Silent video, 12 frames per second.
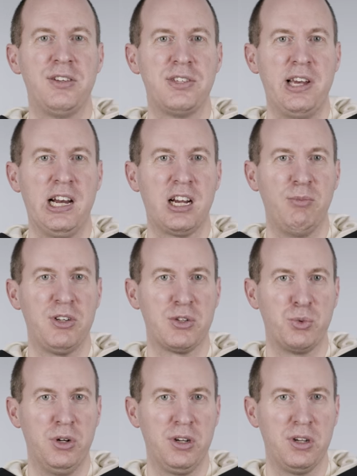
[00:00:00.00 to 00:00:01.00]
the
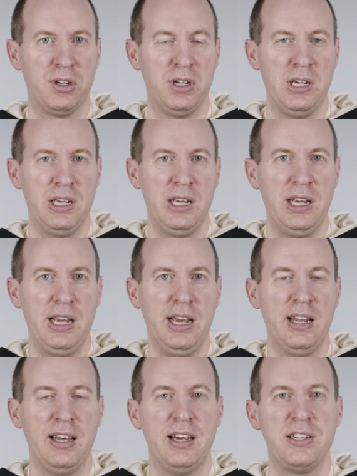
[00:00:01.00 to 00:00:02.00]
sacraments work
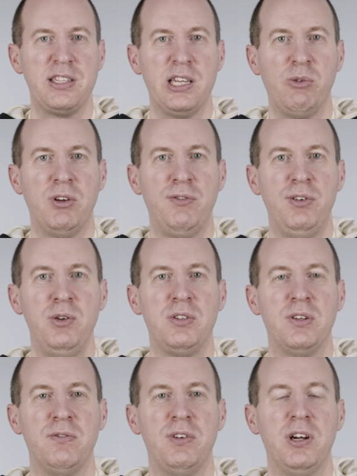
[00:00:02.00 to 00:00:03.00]
and as they
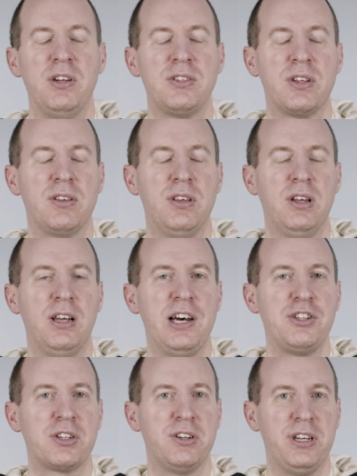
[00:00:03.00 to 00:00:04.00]
refuted various
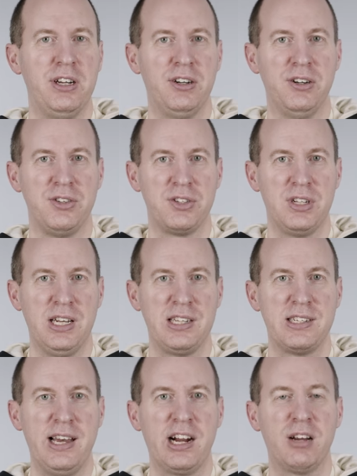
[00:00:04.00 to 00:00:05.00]
theological errors and
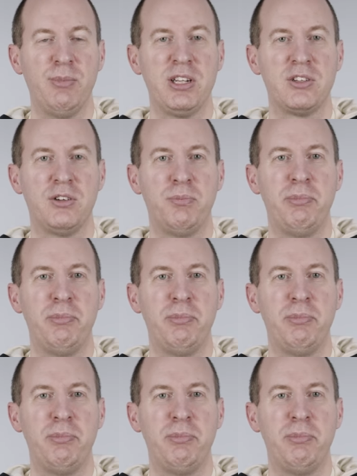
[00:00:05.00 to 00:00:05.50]
sacramental